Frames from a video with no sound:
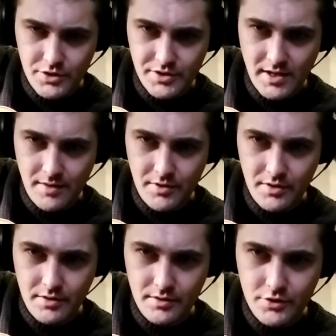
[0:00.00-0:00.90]
just have
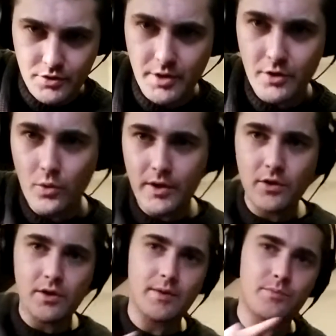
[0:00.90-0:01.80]
a show you a quick
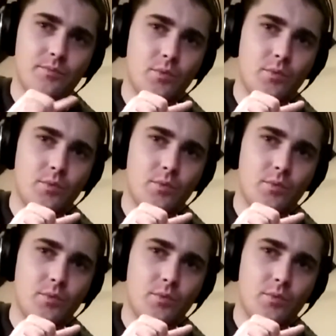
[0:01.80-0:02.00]
look at